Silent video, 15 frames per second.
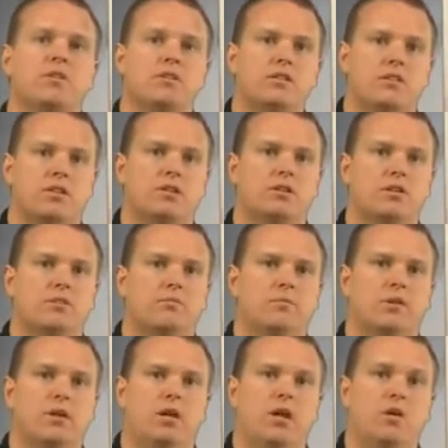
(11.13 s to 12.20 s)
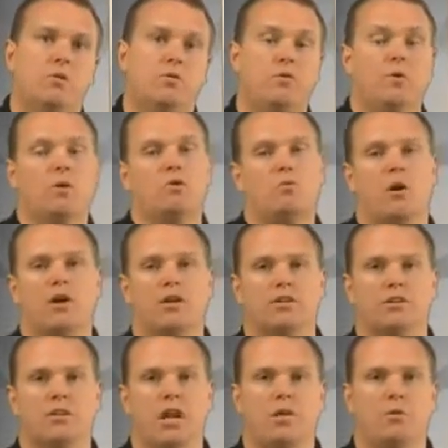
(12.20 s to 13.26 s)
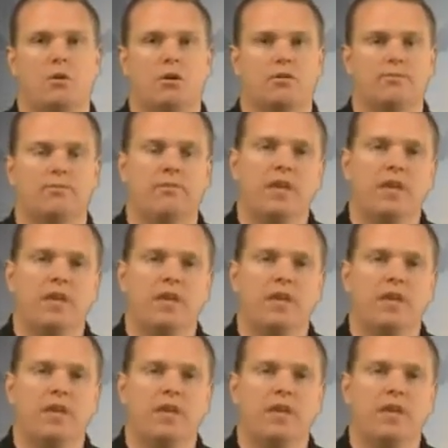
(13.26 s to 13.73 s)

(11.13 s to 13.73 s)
system for a Ruckus network.